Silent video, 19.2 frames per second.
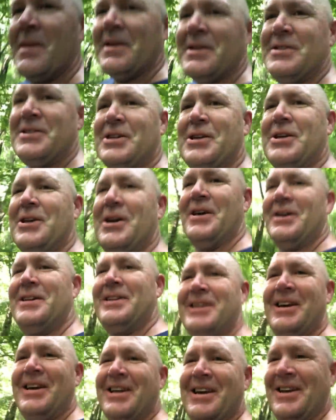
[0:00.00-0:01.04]
She
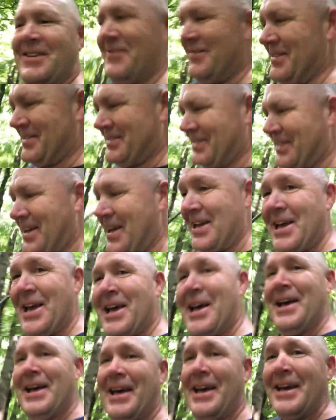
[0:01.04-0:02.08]
couldn't even stay
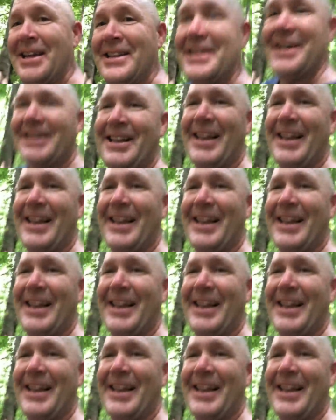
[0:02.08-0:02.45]
in the